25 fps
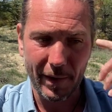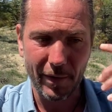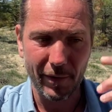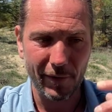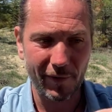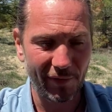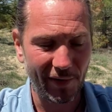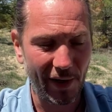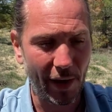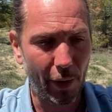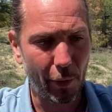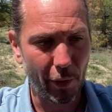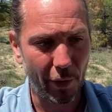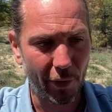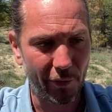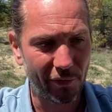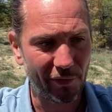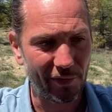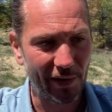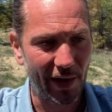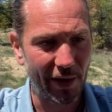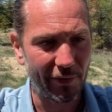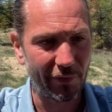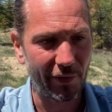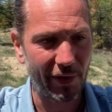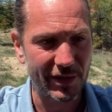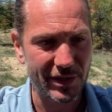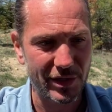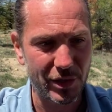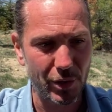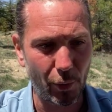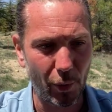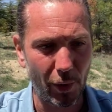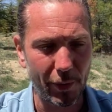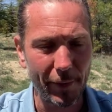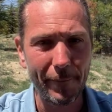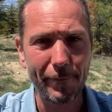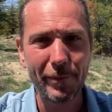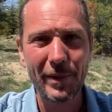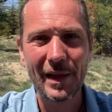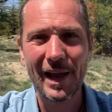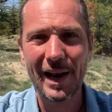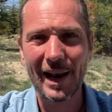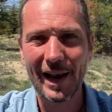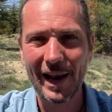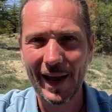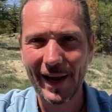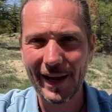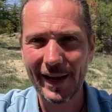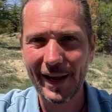flower of life and so on,
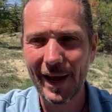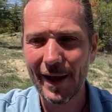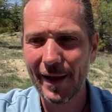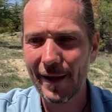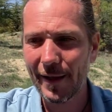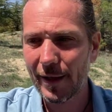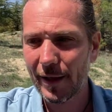like